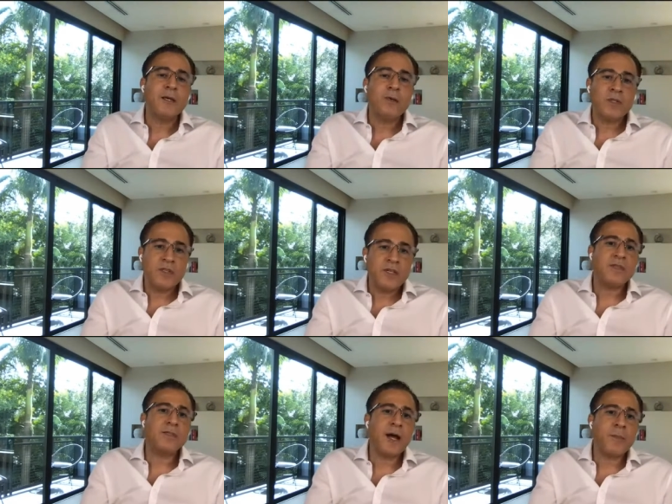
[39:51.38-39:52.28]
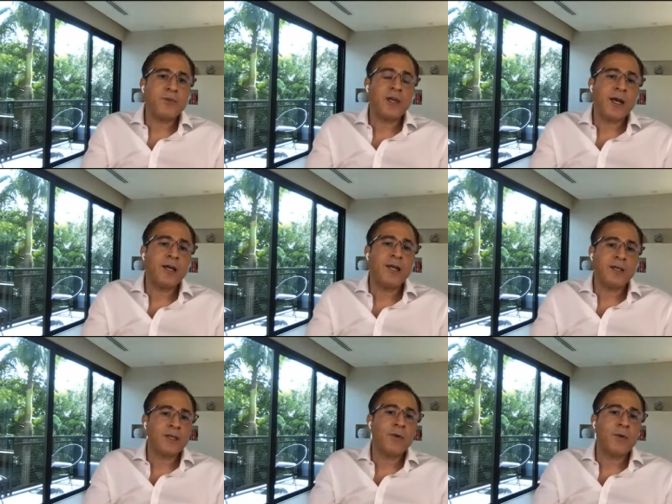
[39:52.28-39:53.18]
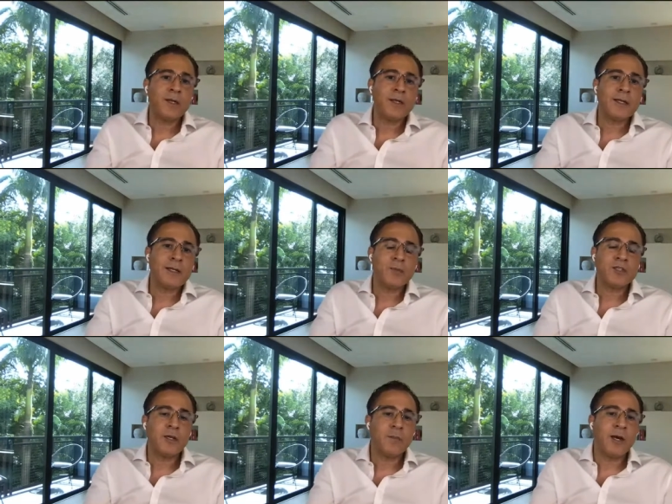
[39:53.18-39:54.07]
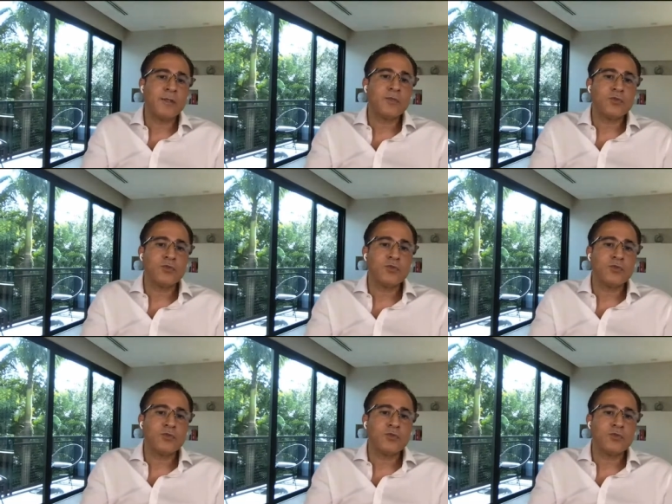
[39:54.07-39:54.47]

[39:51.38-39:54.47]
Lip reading: with this adoption, highly accelerated adoption in mind,